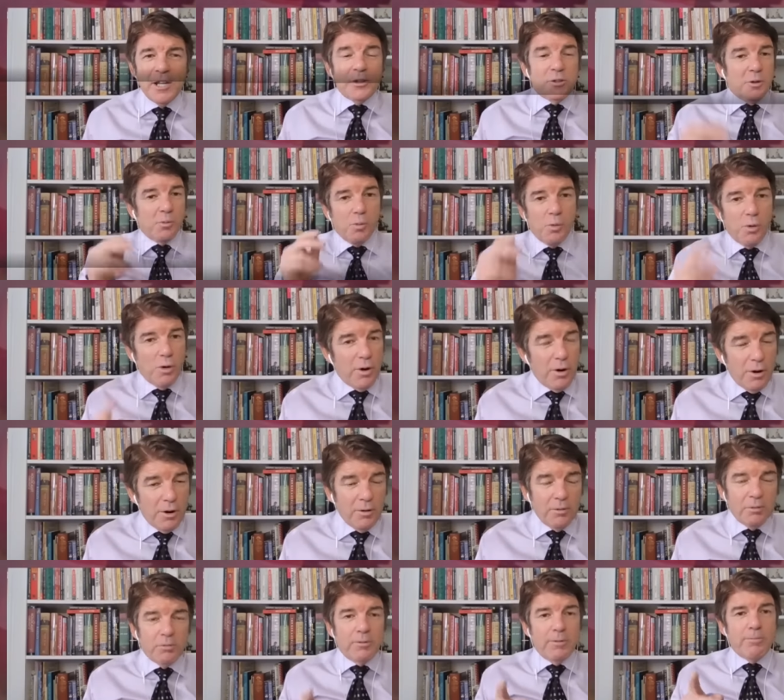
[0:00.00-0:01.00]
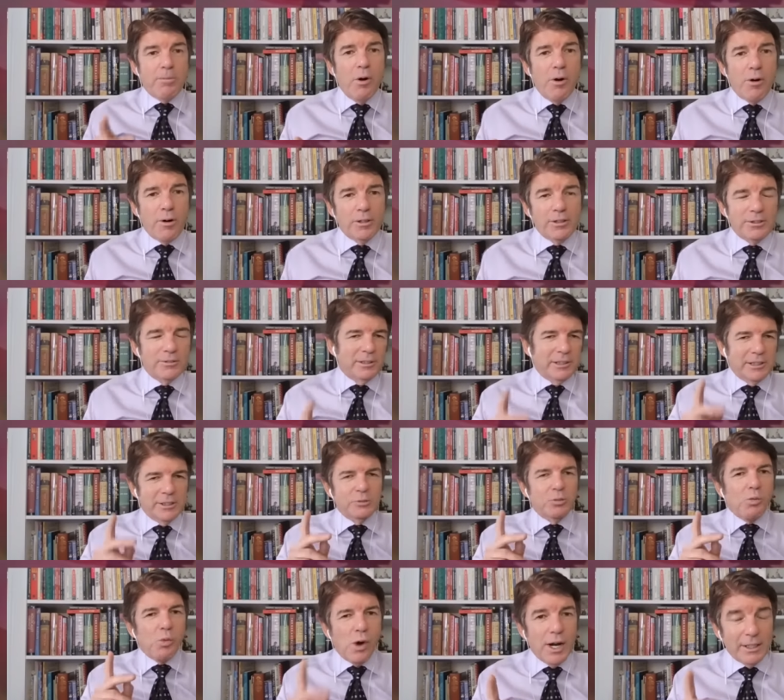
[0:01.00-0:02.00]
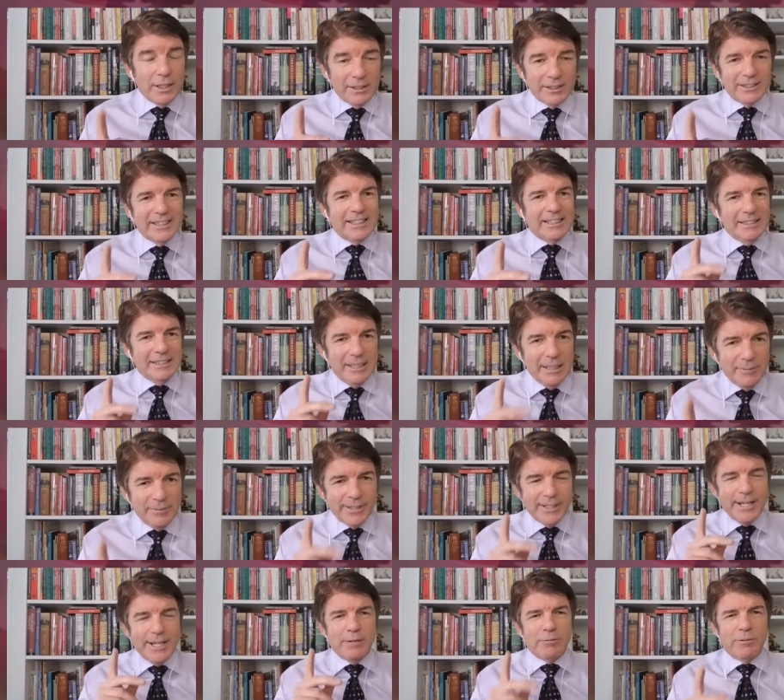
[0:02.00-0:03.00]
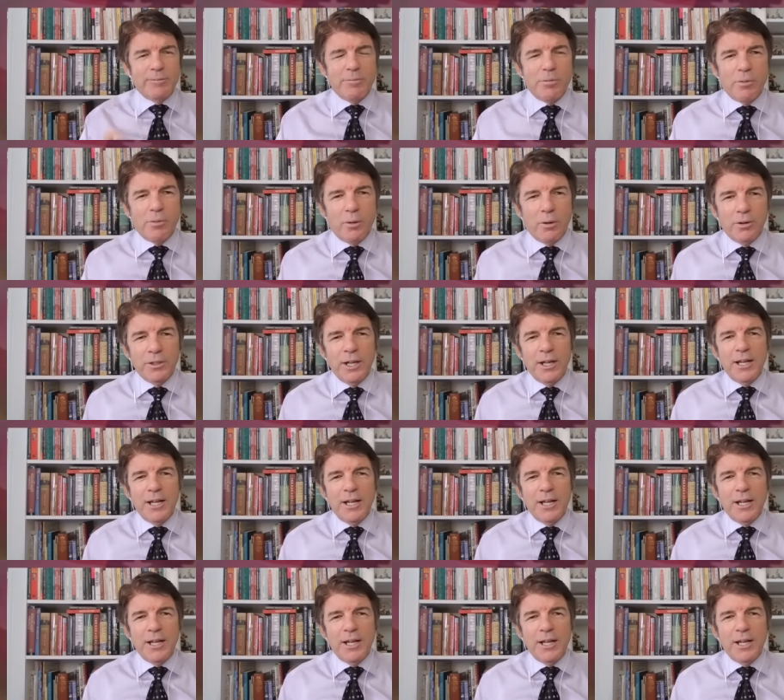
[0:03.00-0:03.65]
there were reports, or at least one significant report,